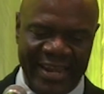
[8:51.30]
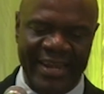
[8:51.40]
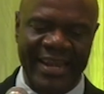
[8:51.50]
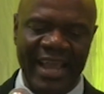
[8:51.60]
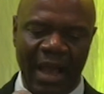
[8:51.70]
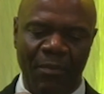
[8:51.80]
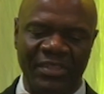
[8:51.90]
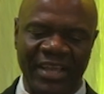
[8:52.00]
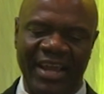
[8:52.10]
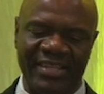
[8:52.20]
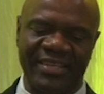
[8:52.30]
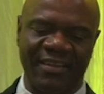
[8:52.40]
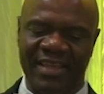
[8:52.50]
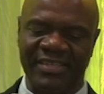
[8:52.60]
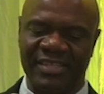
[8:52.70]
Ex-Deputy
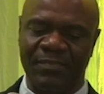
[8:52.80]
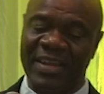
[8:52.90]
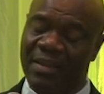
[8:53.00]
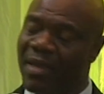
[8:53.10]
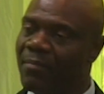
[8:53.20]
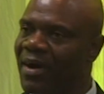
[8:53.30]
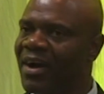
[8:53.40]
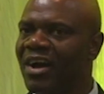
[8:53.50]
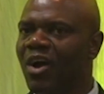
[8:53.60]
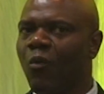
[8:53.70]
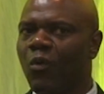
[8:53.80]
Premier Bulletin Mutambara